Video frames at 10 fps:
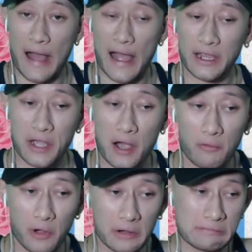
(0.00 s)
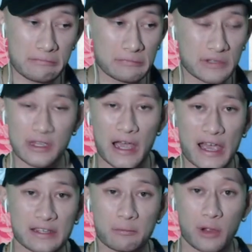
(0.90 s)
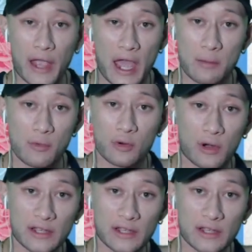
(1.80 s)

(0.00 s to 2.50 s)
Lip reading: got one. You guys can play Animal Crossing